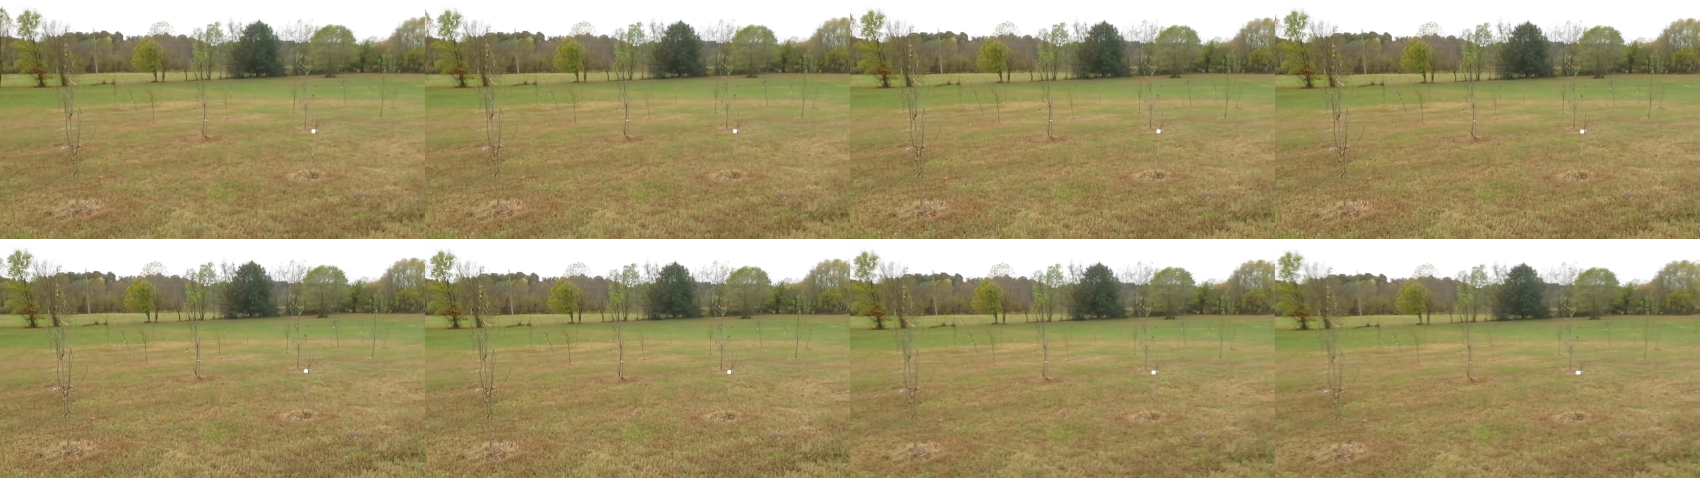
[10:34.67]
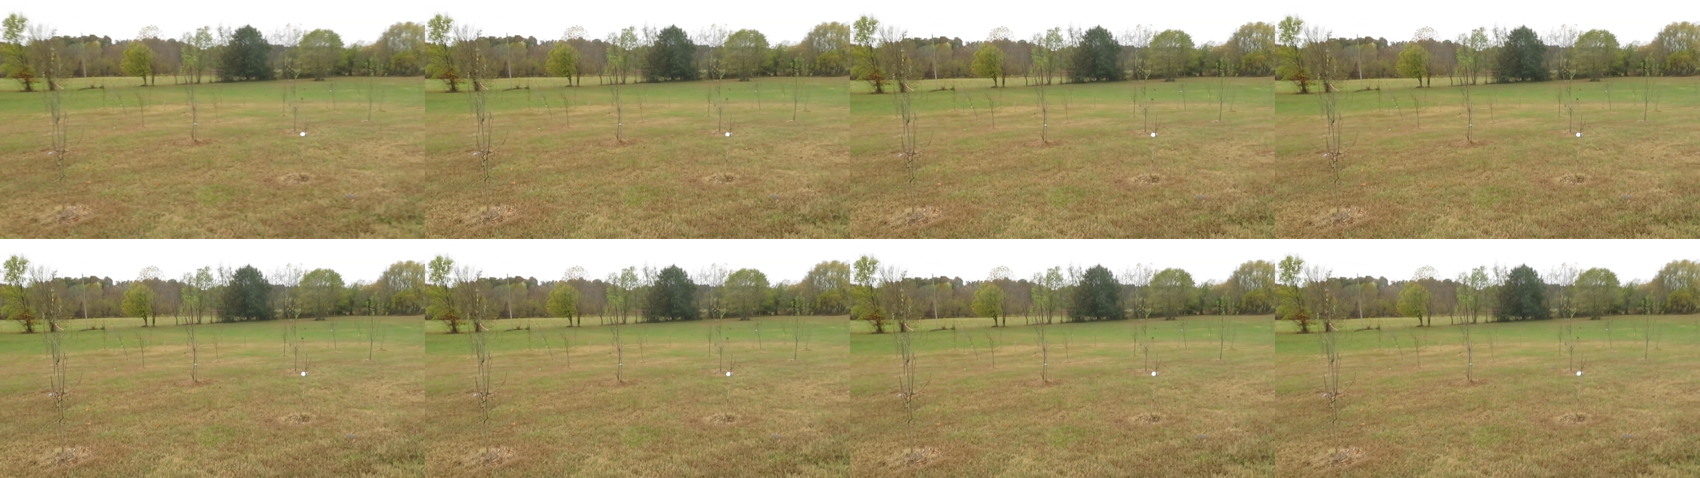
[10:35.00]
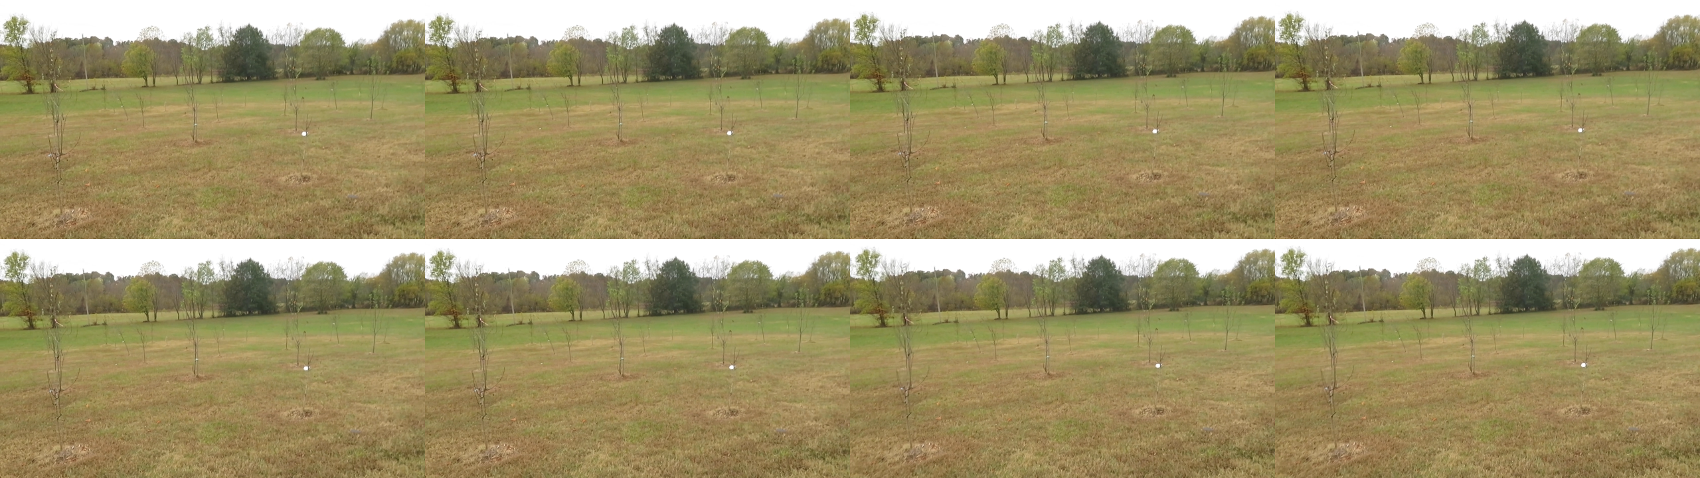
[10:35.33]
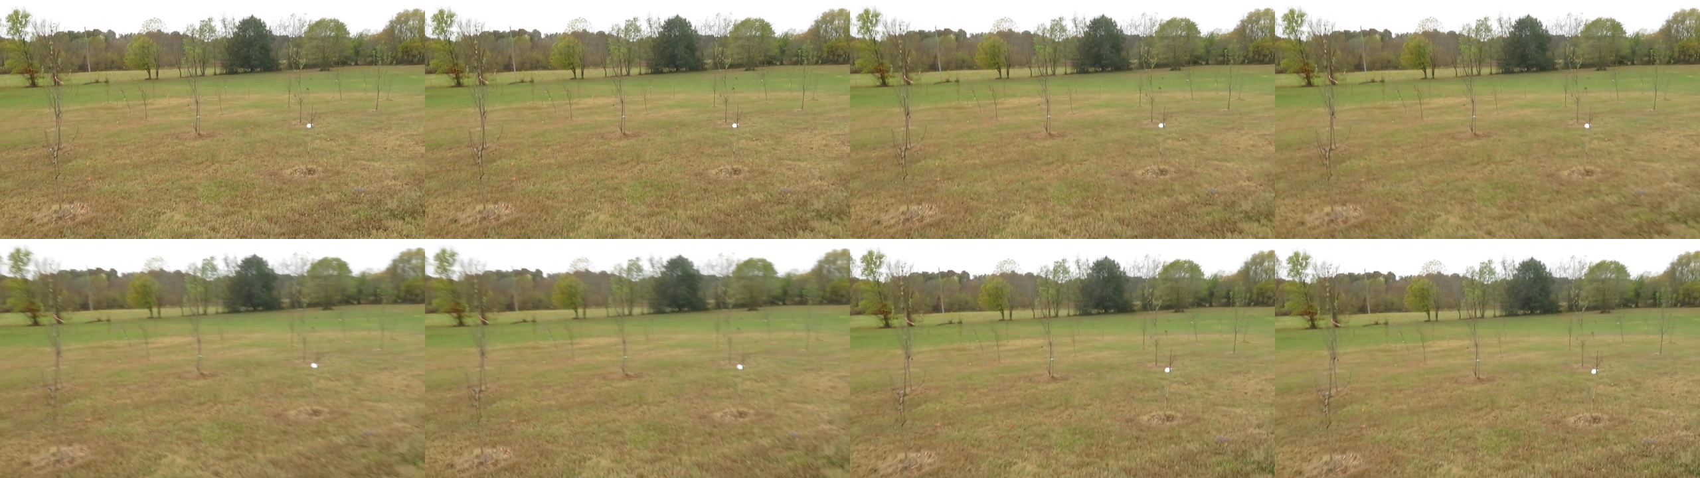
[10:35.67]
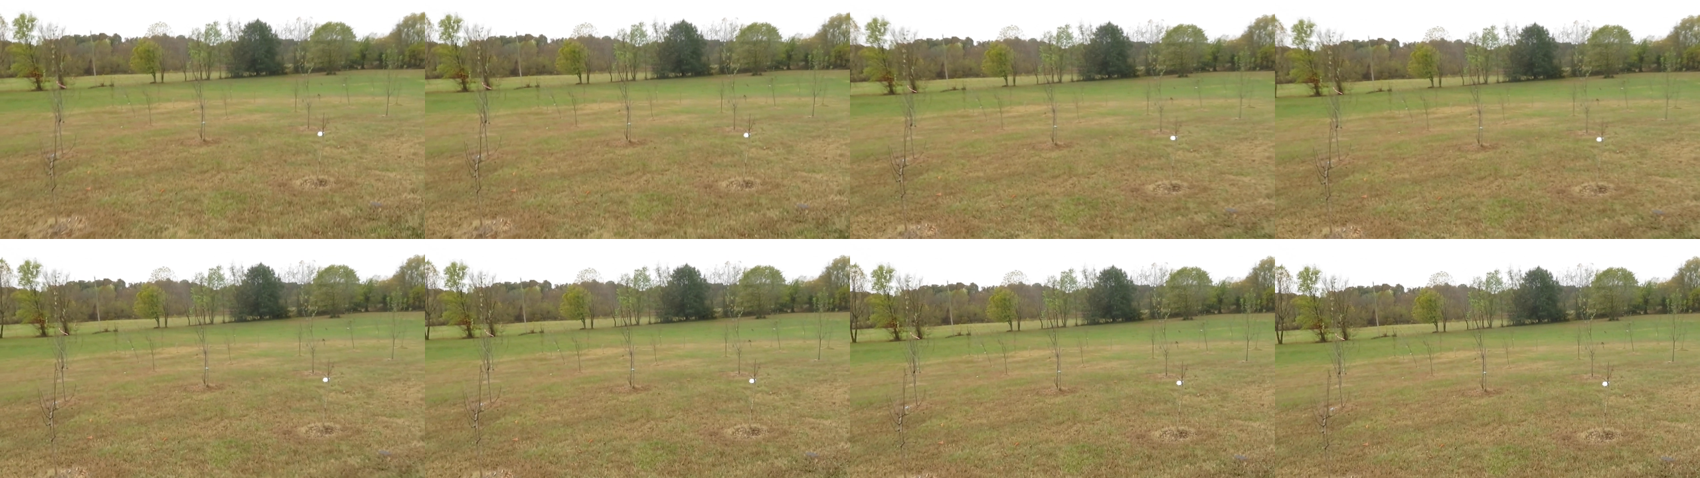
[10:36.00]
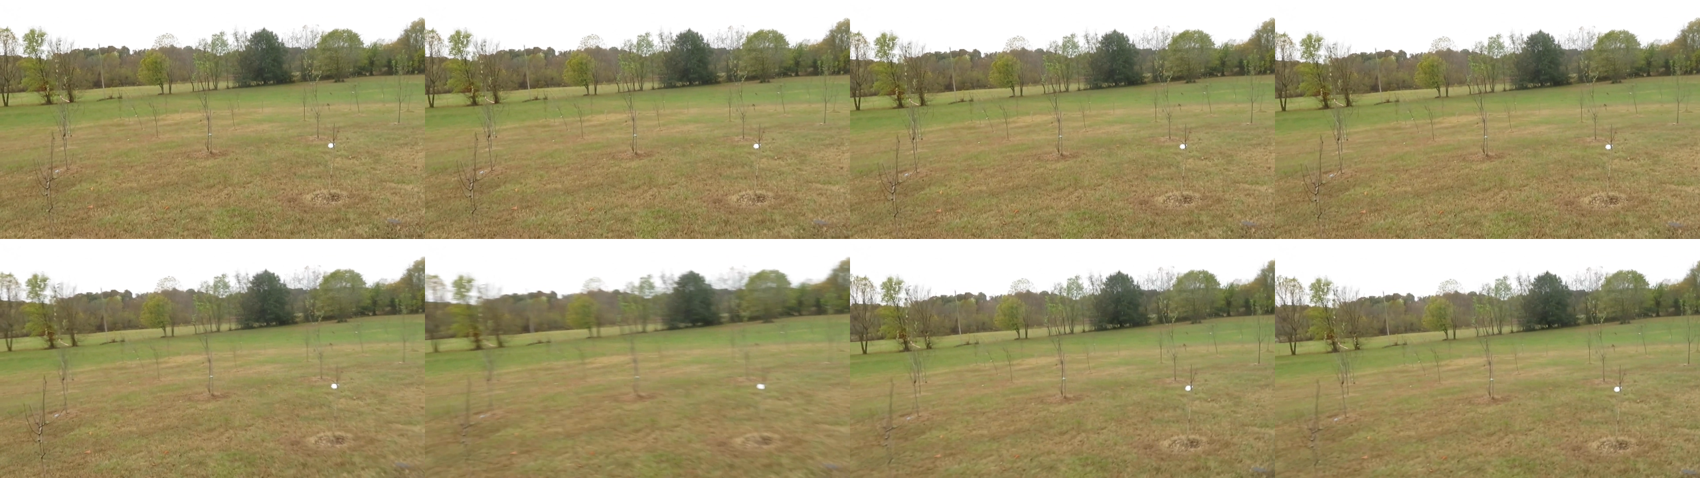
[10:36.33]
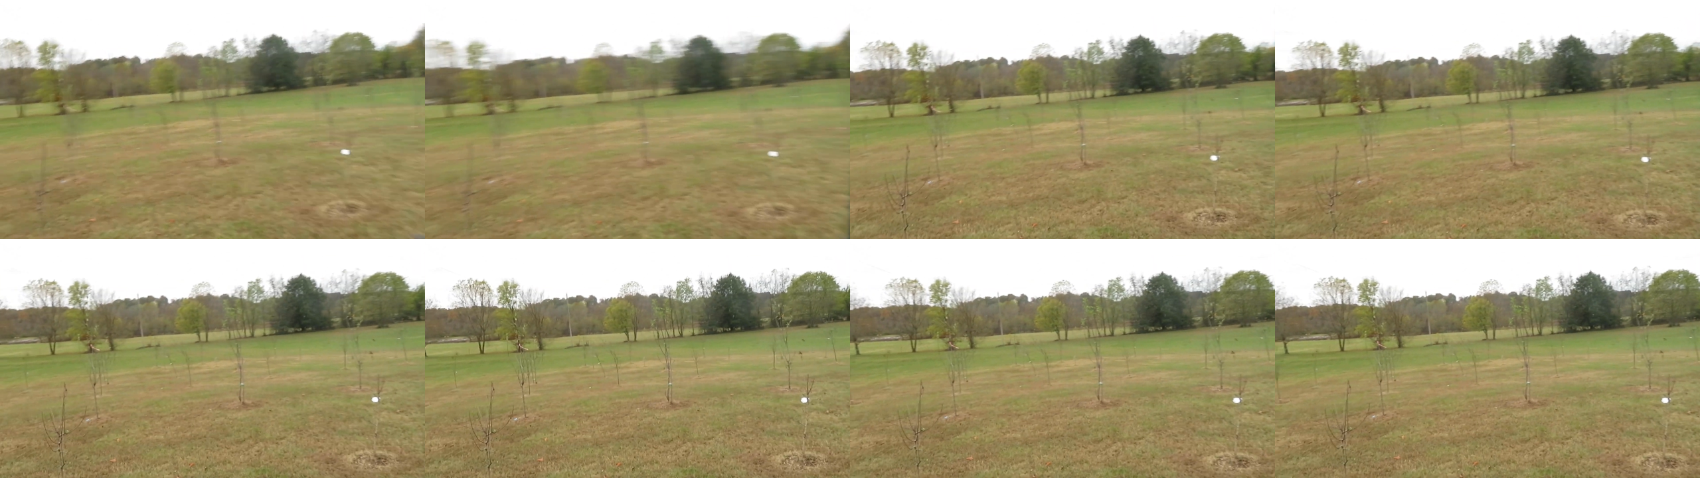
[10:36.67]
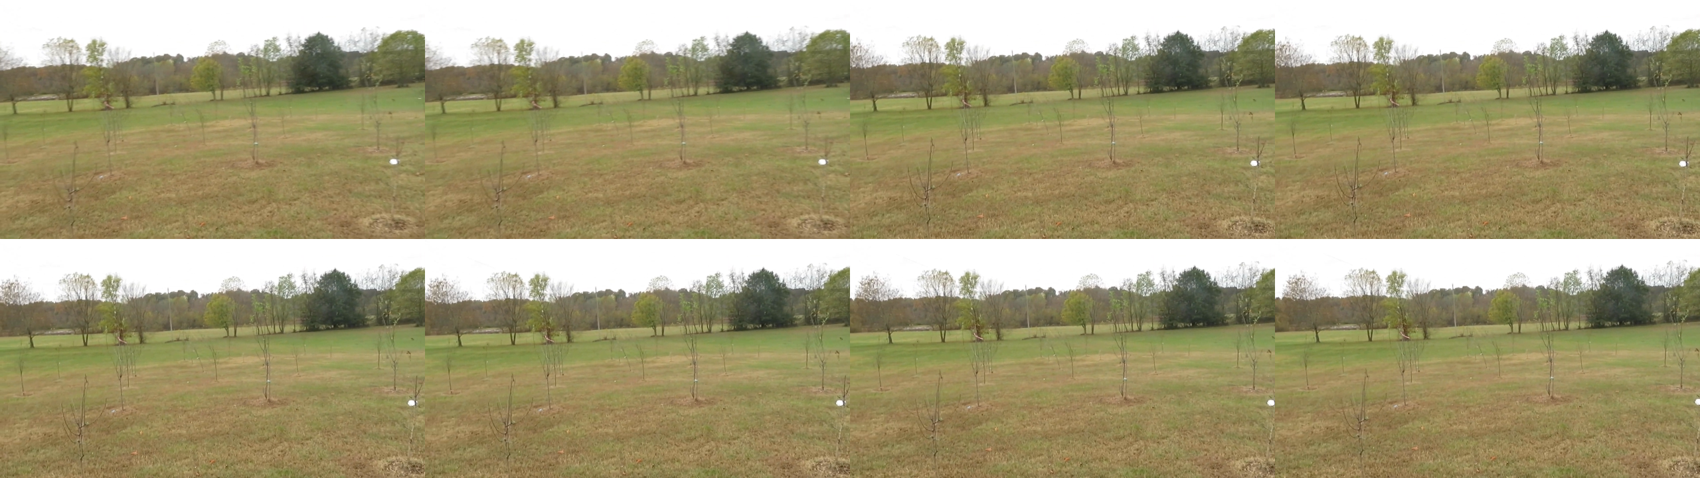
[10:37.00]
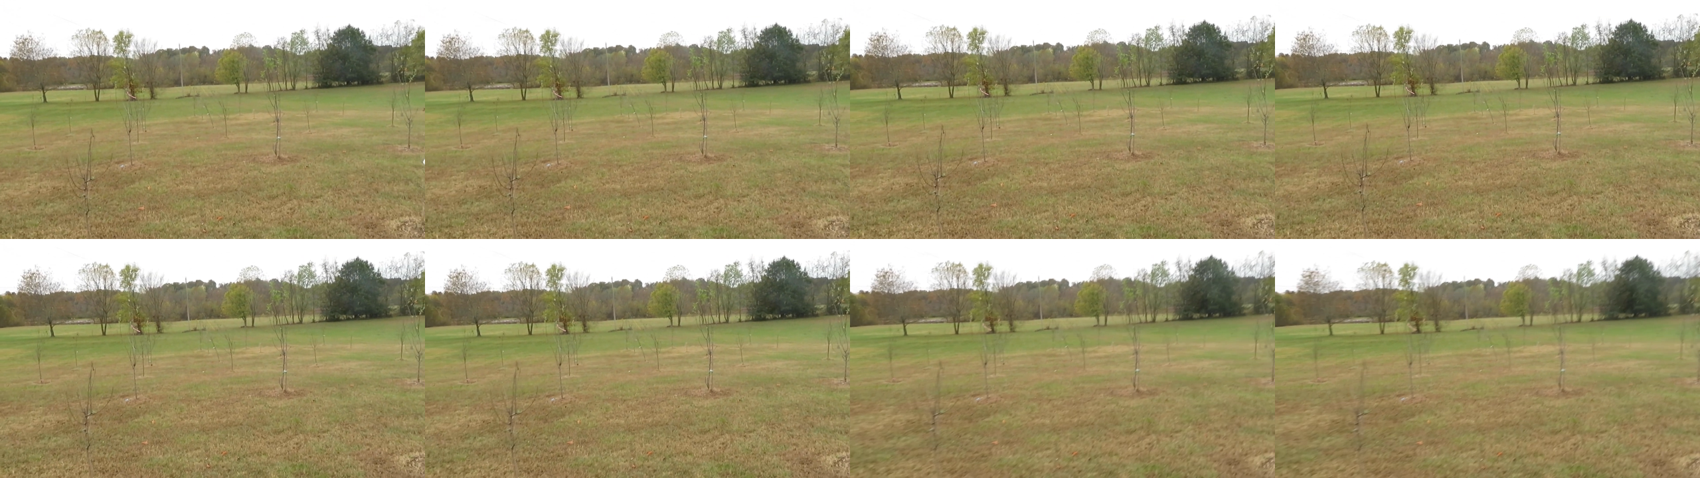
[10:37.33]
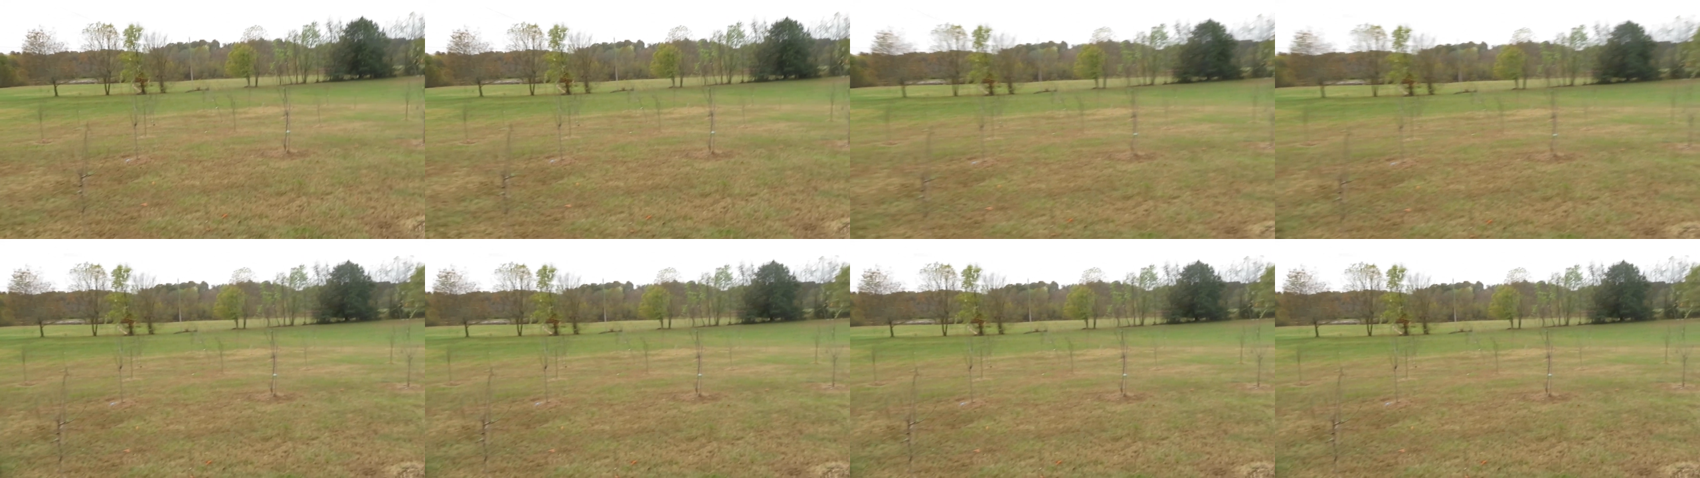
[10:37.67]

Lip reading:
Nobody's mouth can be seen.